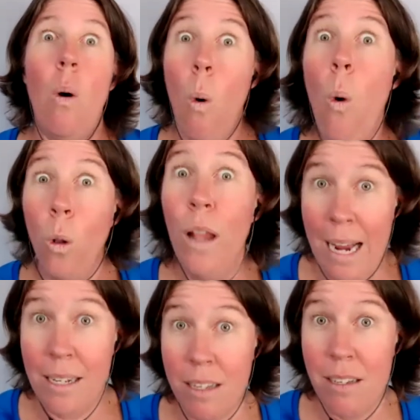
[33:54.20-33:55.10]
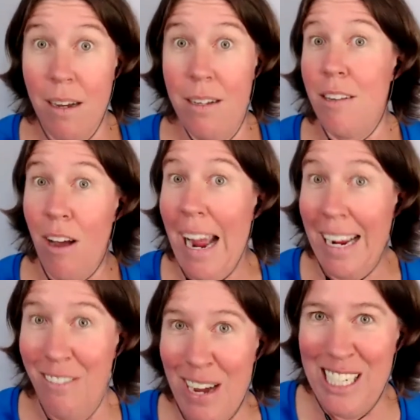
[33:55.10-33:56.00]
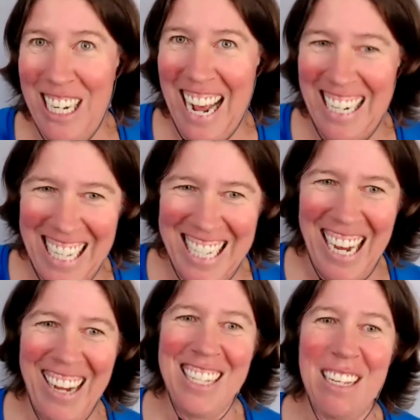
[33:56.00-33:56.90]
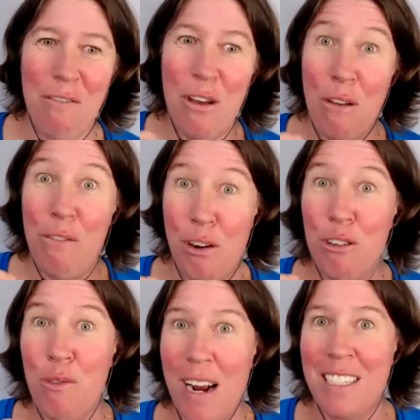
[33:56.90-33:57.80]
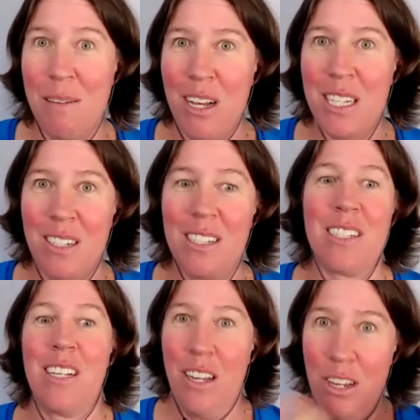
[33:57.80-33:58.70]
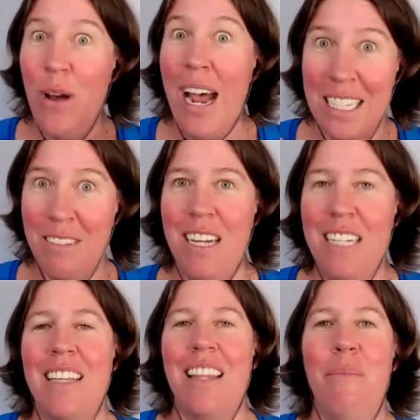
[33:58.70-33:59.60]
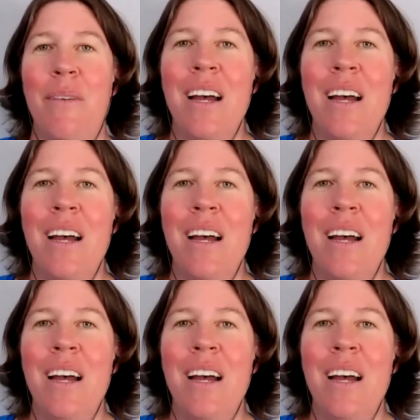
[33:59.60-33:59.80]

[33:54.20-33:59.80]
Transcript: all exercises are activation exercises. If you if you're contracting muscles, you're activating them.